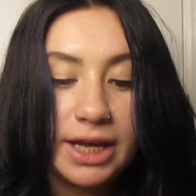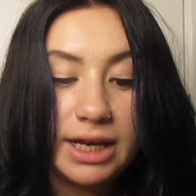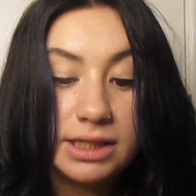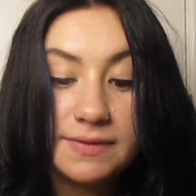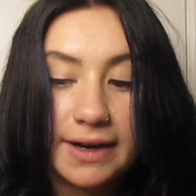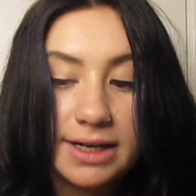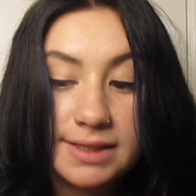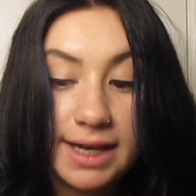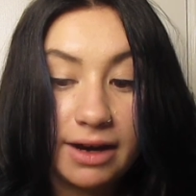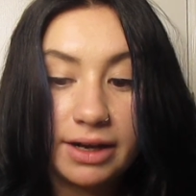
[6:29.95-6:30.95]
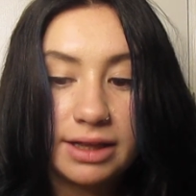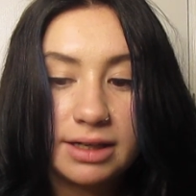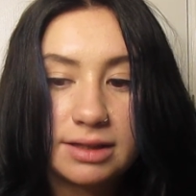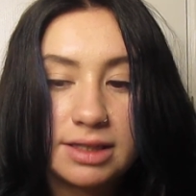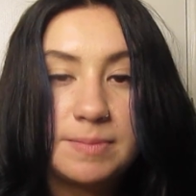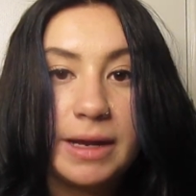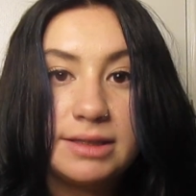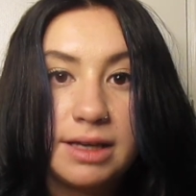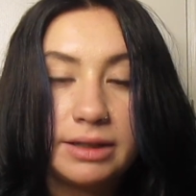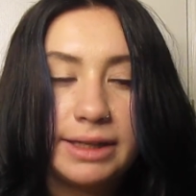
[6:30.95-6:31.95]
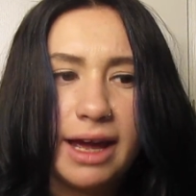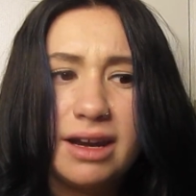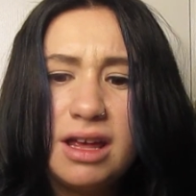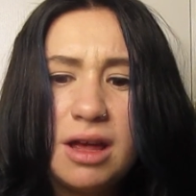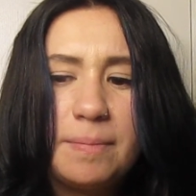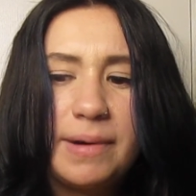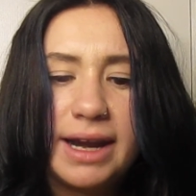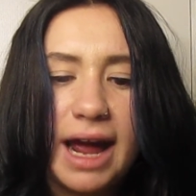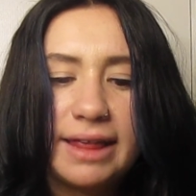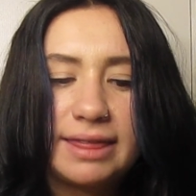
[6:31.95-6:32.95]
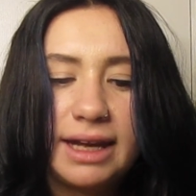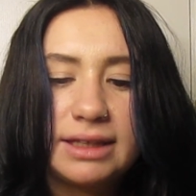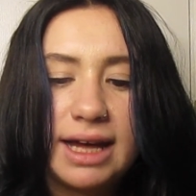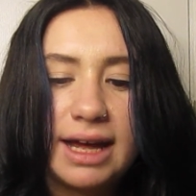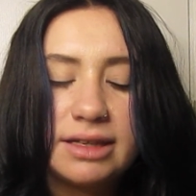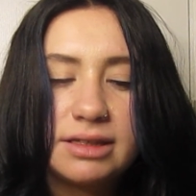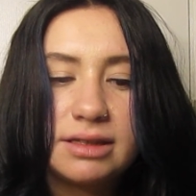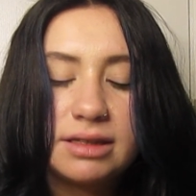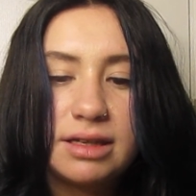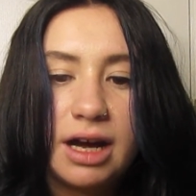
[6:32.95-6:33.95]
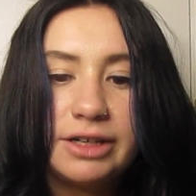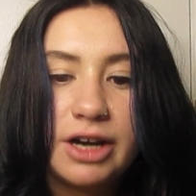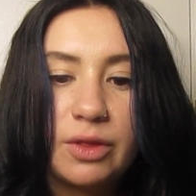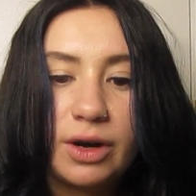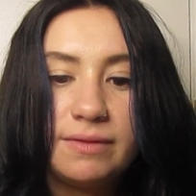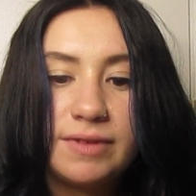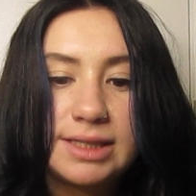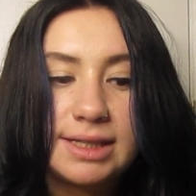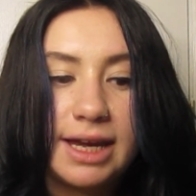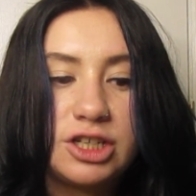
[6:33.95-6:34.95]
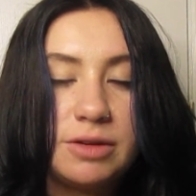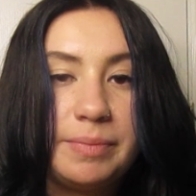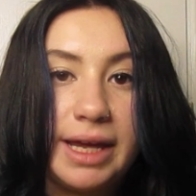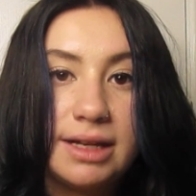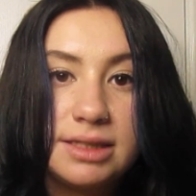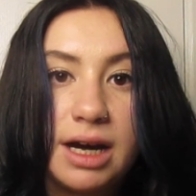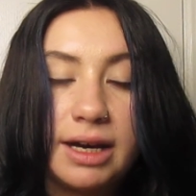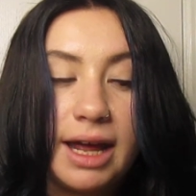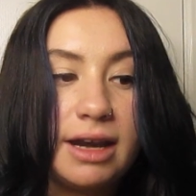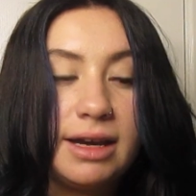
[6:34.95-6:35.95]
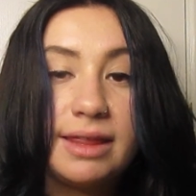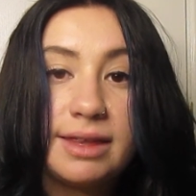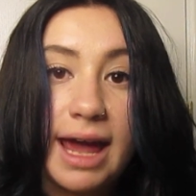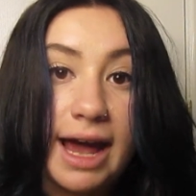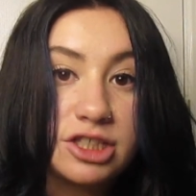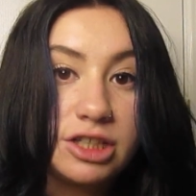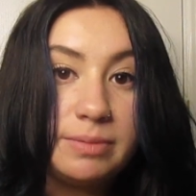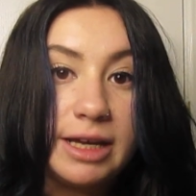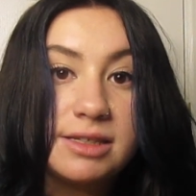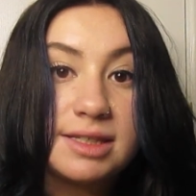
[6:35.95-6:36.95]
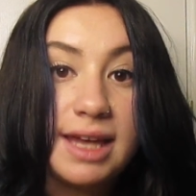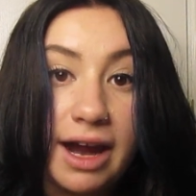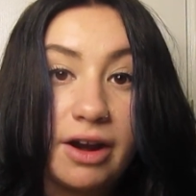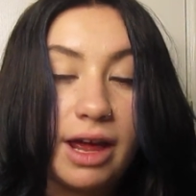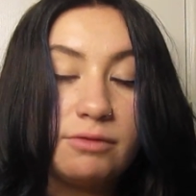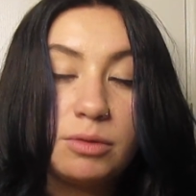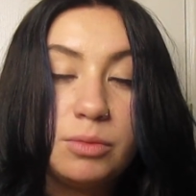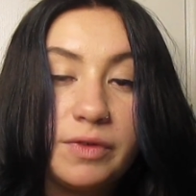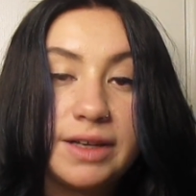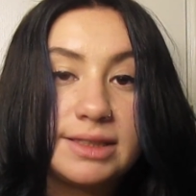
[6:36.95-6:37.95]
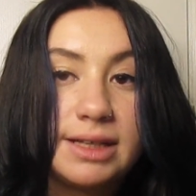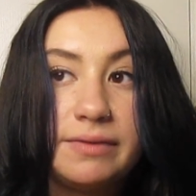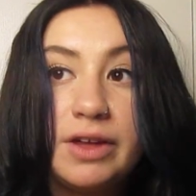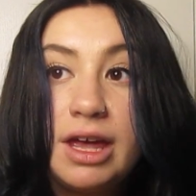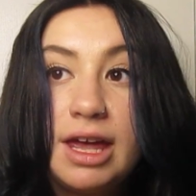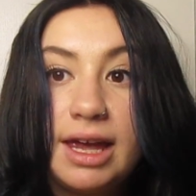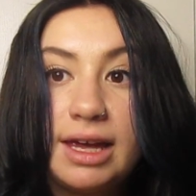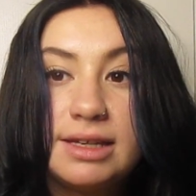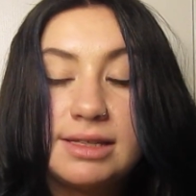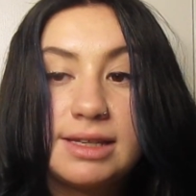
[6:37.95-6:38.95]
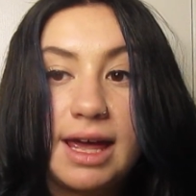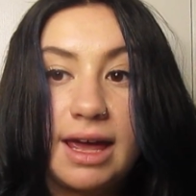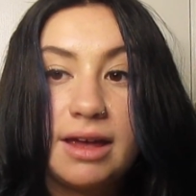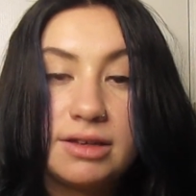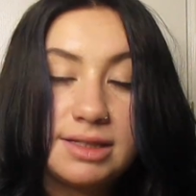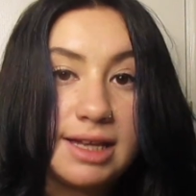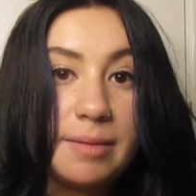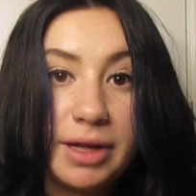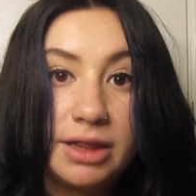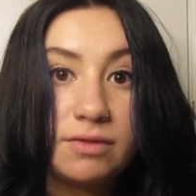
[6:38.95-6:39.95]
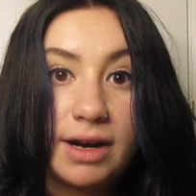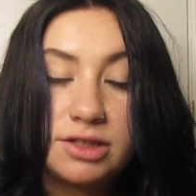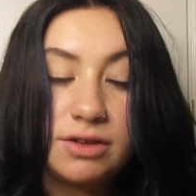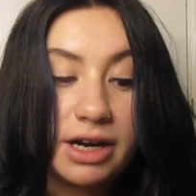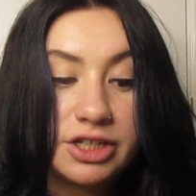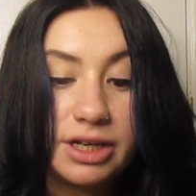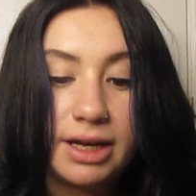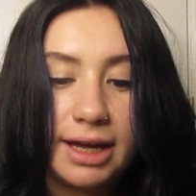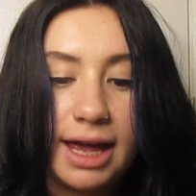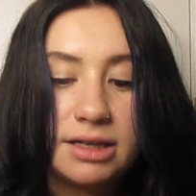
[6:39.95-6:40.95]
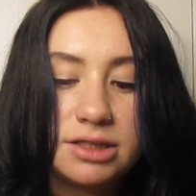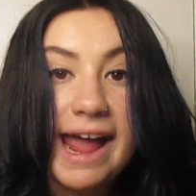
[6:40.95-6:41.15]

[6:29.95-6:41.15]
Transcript: it is very scary that nothing's been done yet but i think that another investigation being done and Nathan actually being scared and removing stuff is a step in the right direction again.